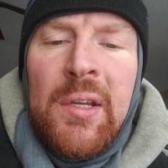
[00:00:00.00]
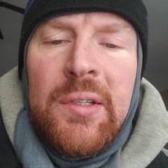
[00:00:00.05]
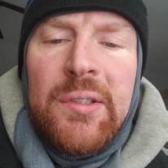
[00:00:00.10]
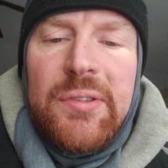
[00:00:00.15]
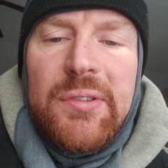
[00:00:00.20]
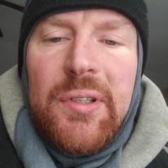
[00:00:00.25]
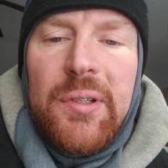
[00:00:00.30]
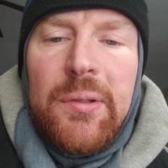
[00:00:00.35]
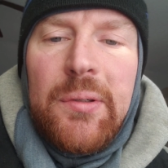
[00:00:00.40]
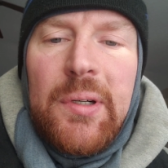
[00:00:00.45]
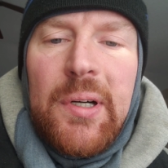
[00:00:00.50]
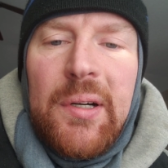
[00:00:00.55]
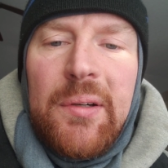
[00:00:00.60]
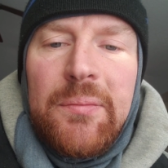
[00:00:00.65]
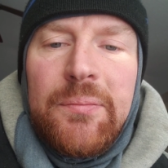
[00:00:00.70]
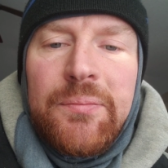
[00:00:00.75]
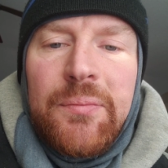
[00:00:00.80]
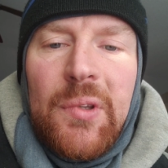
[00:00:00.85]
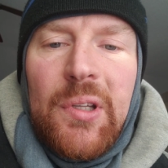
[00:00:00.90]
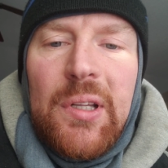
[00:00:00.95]
So
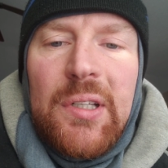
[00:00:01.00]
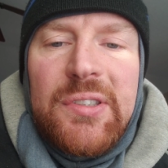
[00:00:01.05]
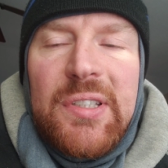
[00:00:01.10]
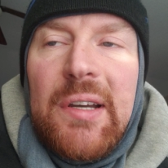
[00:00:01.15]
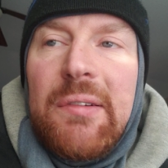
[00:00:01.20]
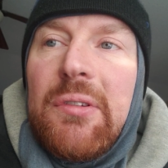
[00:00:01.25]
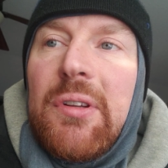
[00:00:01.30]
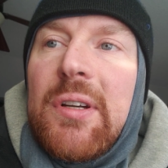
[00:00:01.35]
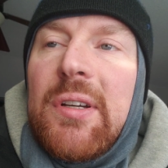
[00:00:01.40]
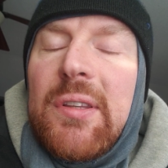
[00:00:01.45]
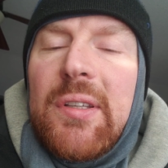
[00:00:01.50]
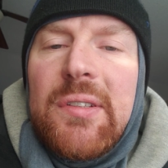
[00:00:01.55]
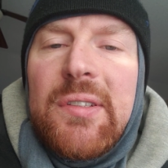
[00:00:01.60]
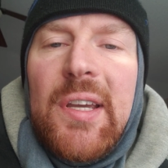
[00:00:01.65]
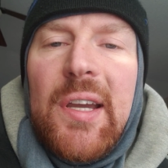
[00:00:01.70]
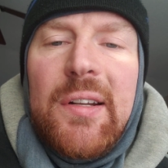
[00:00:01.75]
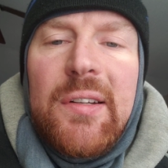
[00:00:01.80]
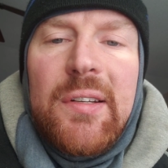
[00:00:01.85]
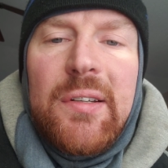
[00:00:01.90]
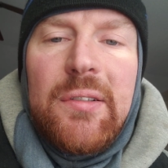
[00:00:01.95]
let's have a look at the
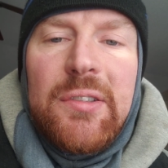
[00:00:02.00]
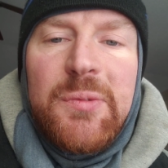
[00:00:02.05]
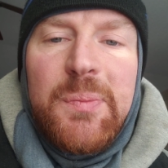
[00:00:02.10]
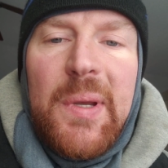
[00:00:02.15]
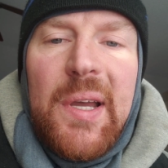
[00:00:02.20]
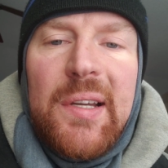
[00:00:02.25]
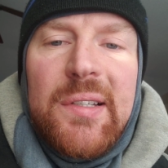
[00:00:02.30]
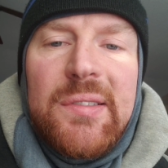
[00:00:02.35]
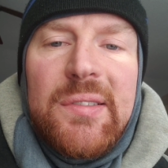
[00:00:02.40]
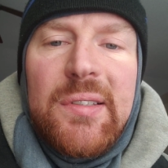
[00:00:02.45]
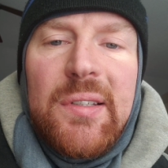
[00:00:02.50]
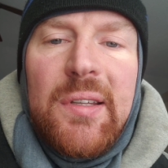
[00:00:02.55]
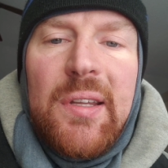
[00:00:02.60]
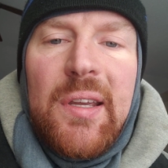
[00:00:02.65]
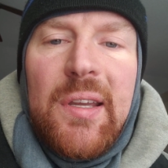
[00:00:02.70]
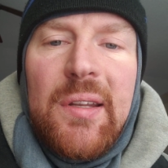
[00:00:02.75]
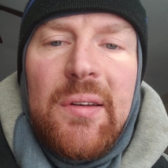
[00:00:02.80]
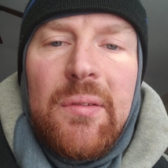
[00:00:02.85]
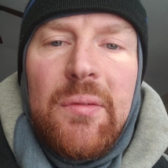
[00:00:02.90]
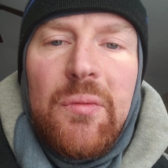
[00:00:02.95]
technical specs, and
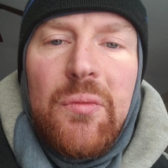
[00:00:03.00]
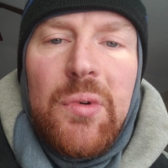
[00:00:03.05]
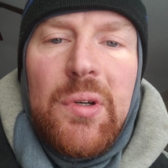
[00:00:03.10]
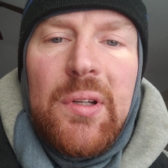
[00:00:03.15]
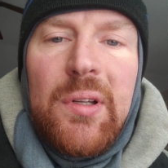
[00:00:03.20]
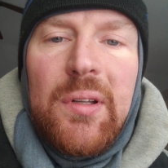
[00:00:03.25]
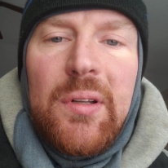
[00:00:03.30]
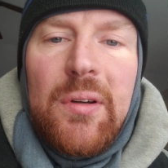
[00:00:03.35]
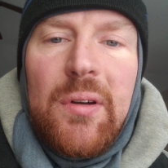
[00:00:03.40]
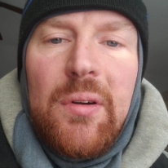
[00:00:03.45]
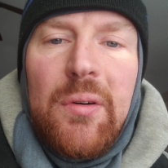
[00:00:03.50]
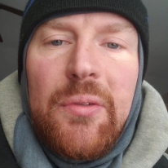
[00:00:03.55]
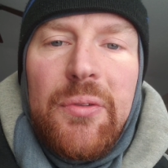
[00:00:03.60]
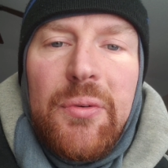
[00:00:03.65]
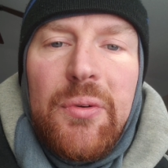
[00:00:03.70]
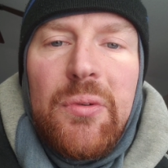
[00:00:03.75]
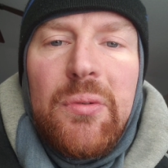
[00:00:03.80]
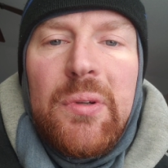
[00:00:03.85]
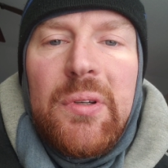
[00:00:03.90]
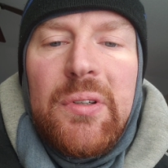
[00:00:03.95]
then we'll go
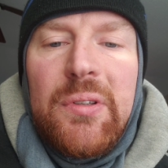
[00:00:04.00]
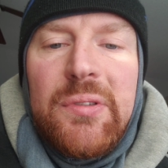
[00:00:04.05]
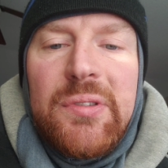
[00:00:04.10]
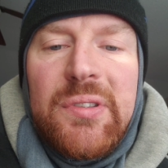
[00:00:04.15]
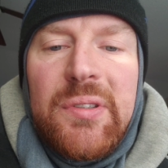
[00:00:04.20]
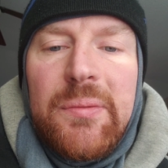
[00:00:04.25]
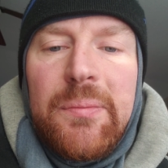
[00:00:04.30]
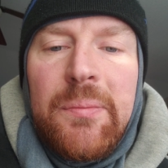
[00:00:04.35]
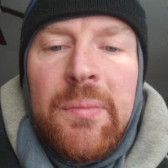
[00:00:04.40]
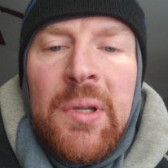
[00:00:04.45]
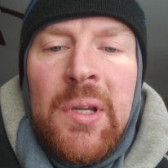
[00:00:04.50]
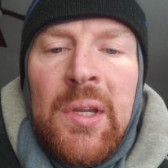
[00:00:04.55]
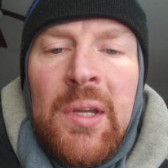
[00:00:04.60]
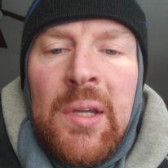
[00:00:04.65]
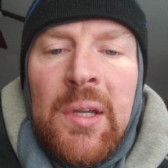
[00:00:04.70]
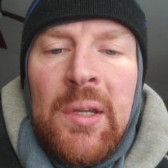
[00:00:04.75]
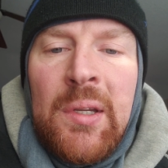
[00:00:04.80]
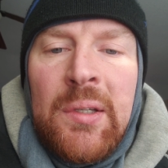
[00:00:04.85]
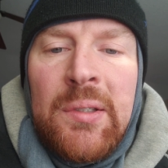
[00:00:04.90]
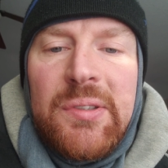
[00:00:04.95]
through and do some
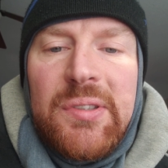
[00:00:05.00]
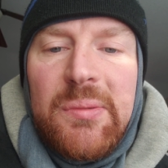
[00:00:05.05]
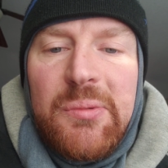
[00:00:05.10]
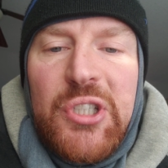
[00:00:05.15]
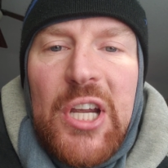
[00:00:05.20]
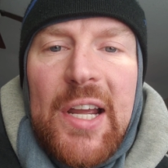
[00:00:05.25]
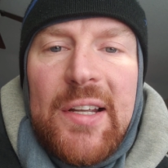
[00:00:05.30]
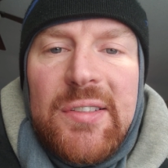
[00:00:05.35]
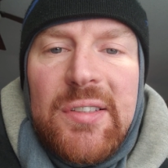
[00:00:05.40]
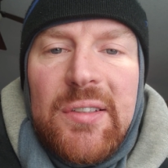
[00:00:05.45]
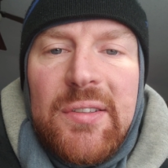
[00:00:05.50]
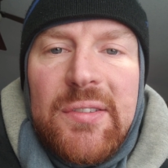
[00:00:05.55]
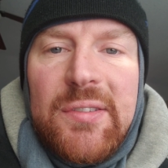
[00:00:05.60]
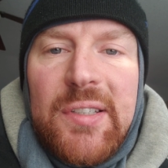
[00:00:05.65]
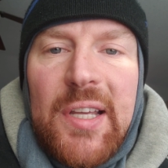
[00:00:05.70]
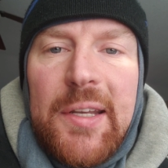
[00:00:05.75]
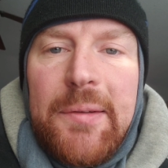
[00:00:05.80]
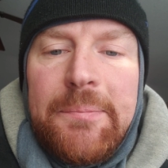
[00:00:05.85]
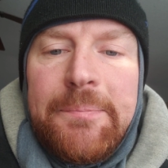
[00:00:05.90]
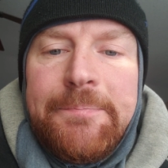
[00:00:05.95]
checks on the
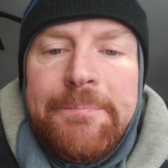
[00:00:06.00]
sled.